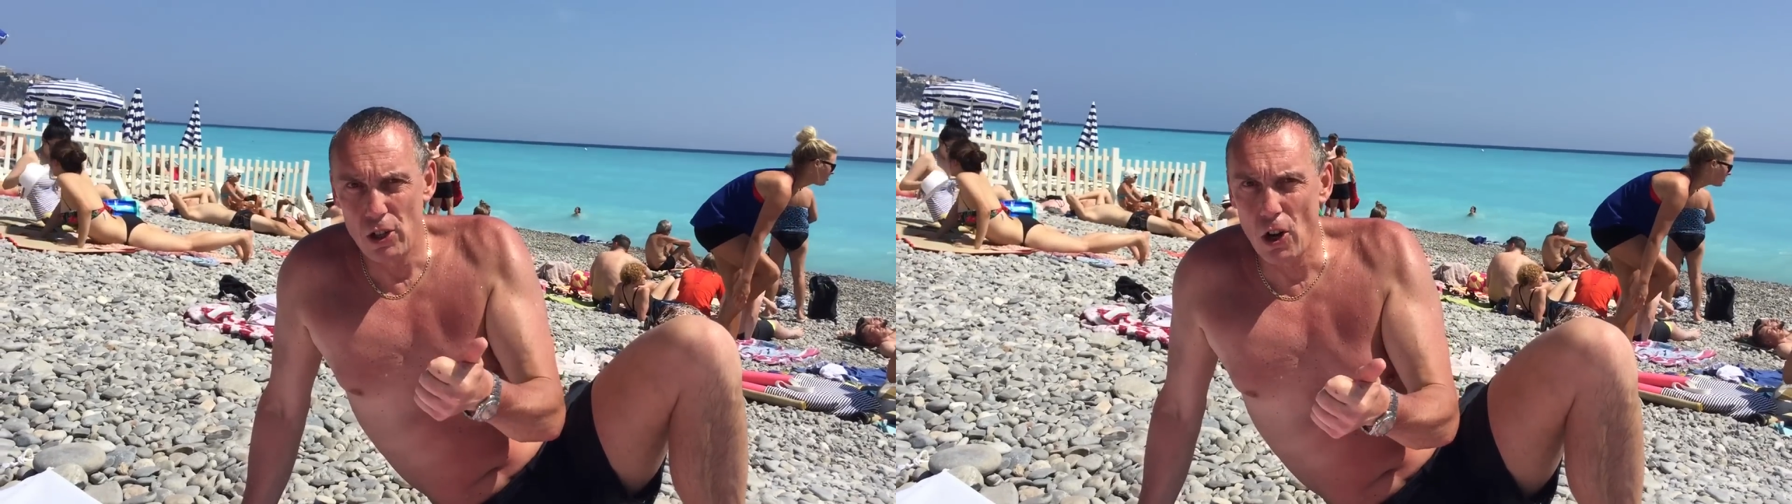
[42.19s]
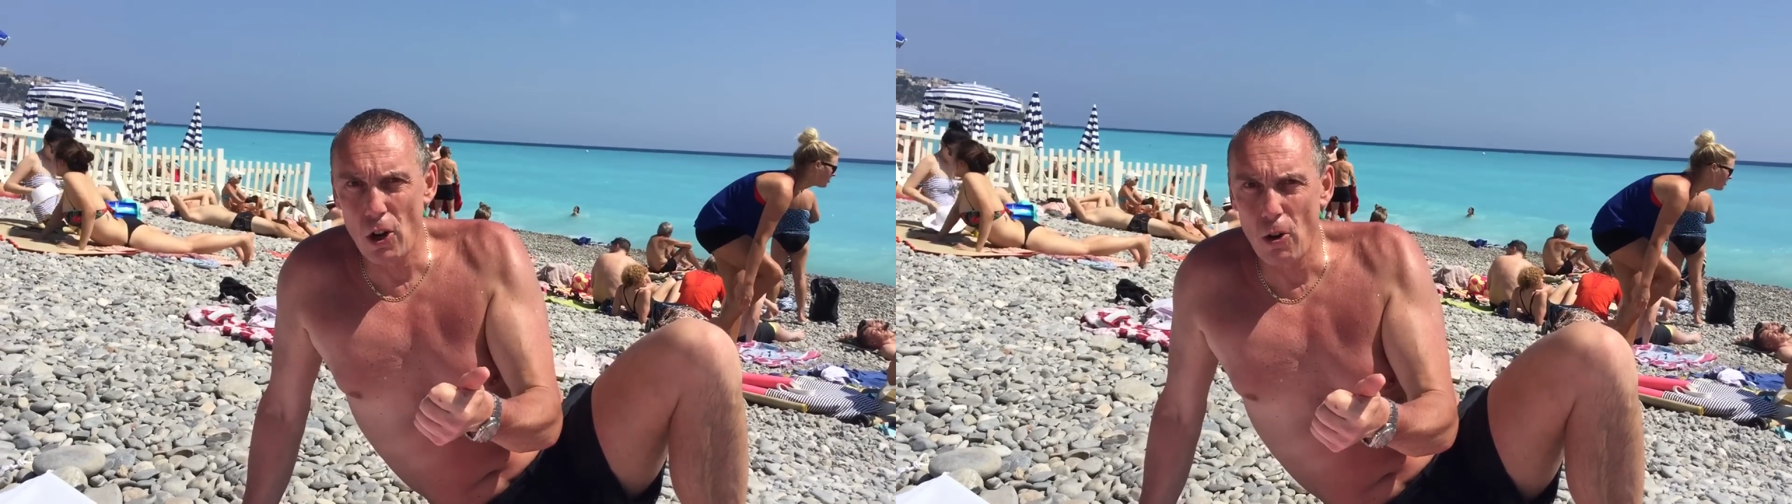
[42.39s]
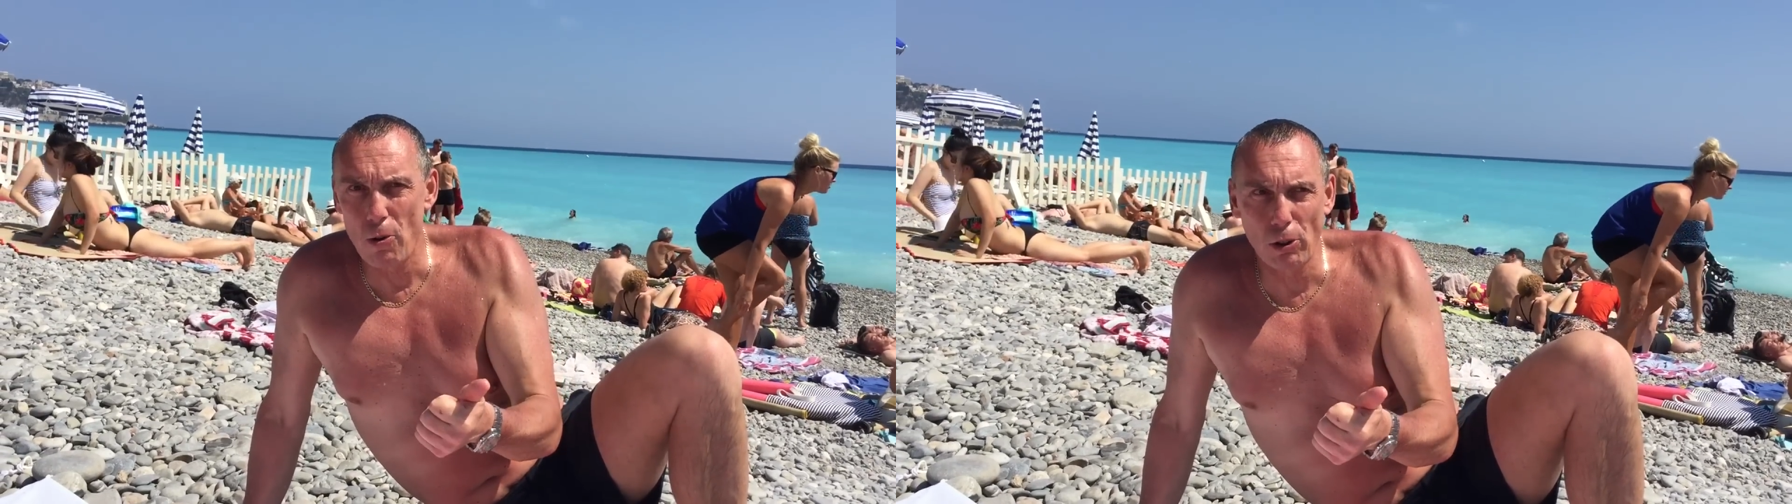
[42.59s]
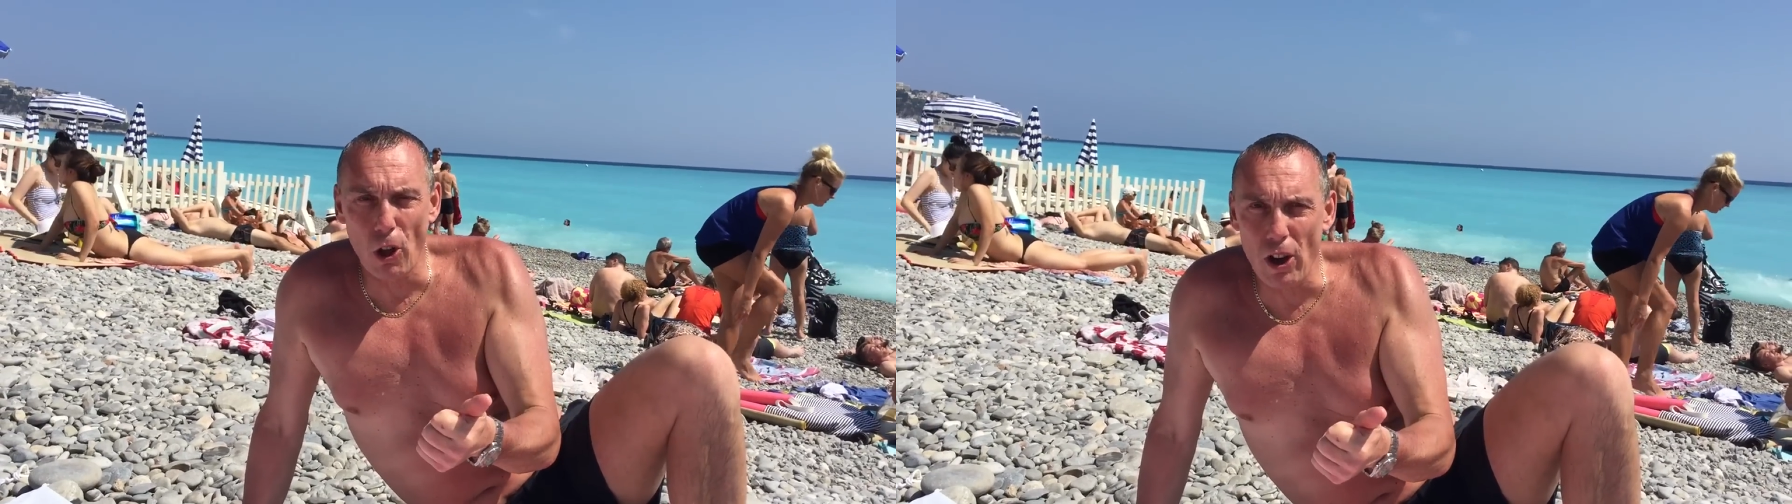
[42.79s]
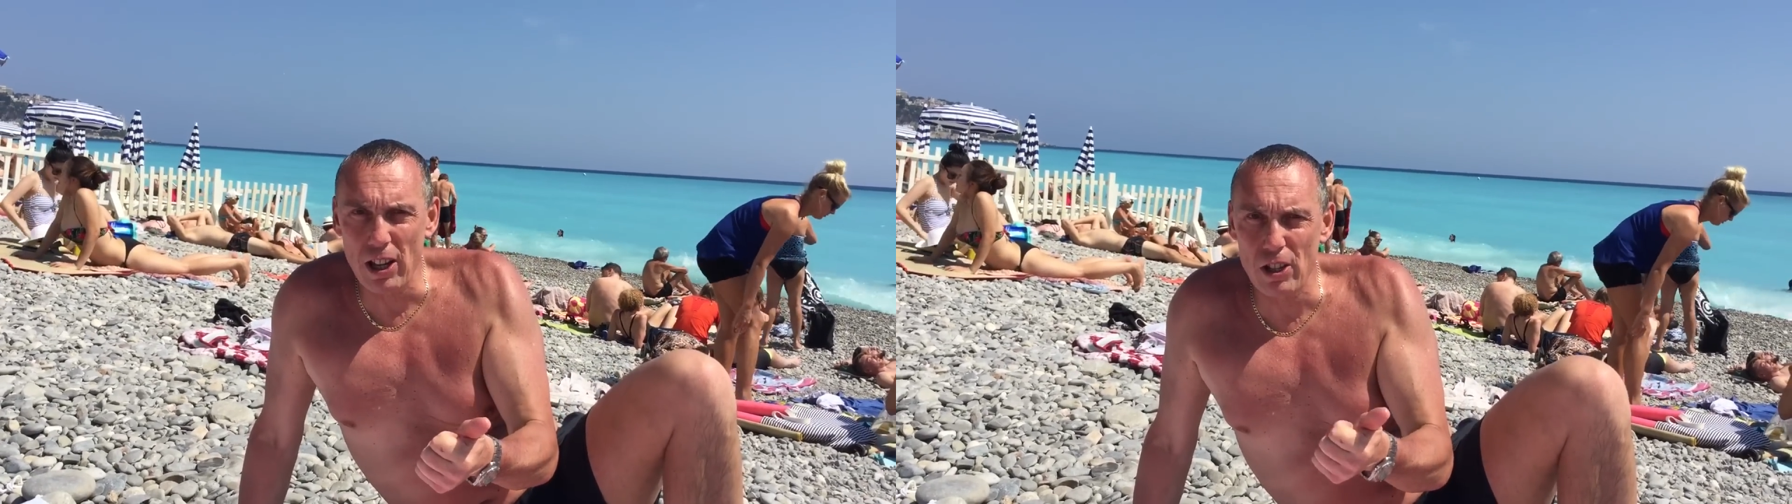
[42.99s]
no
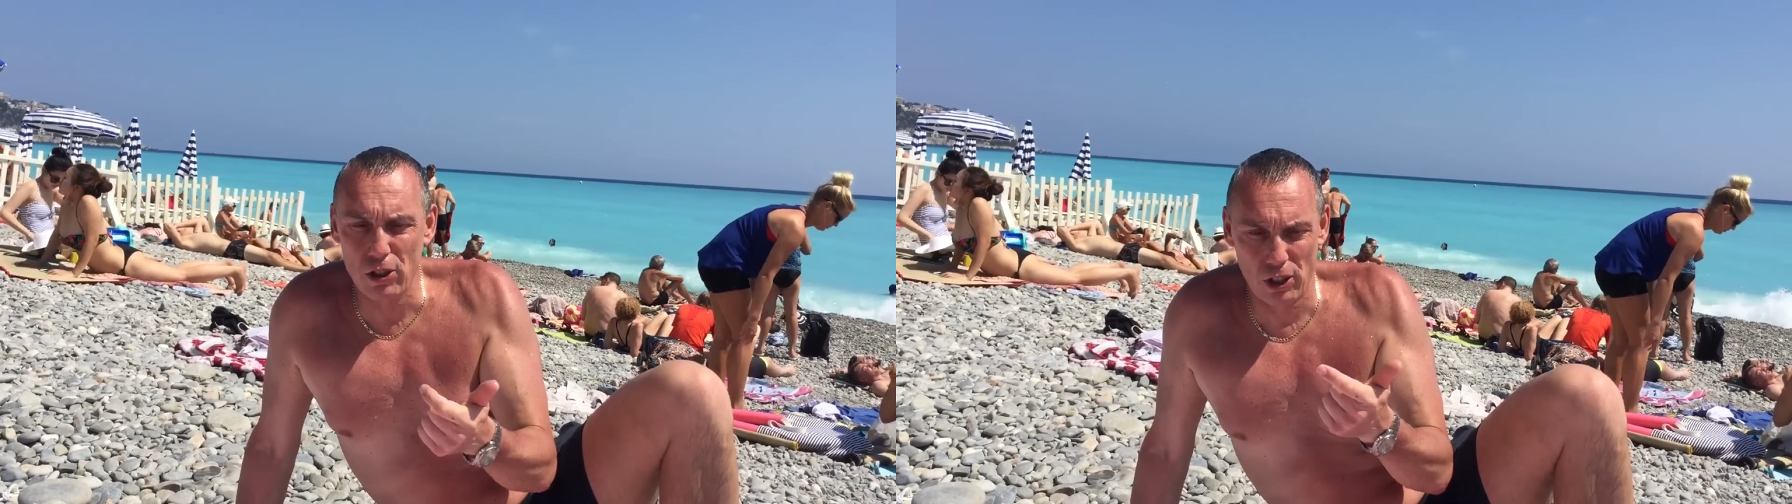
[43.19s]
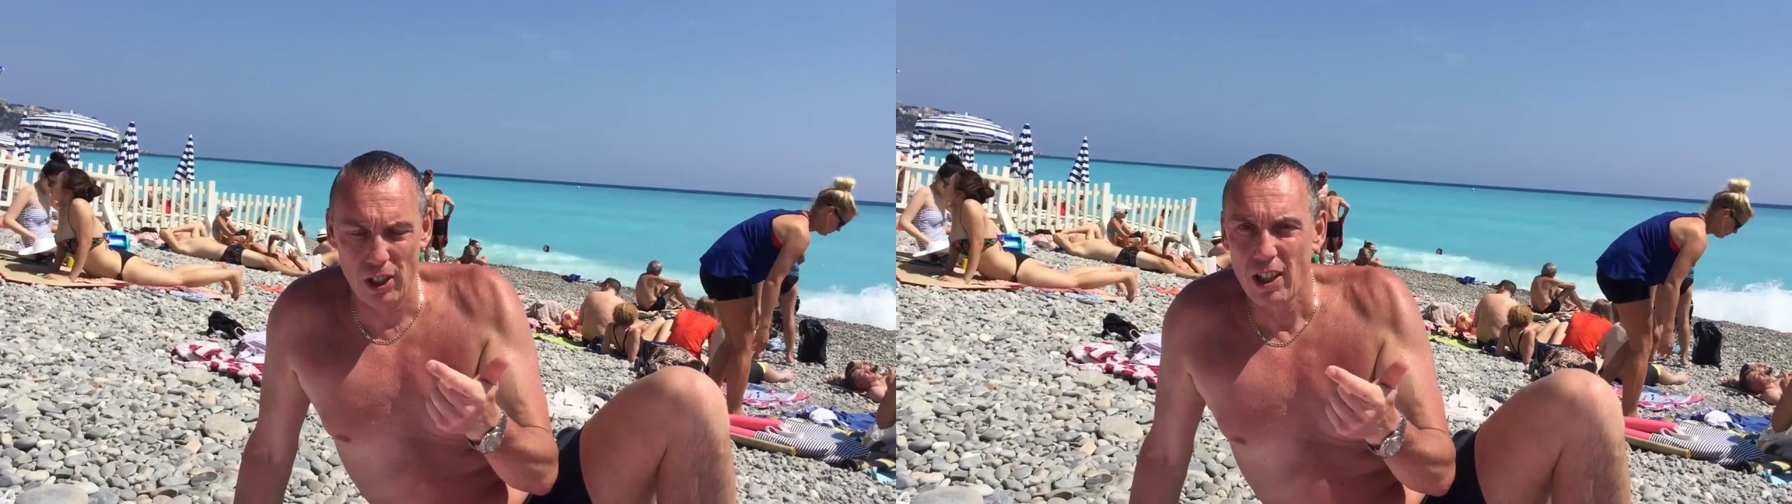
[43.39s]
lawyers,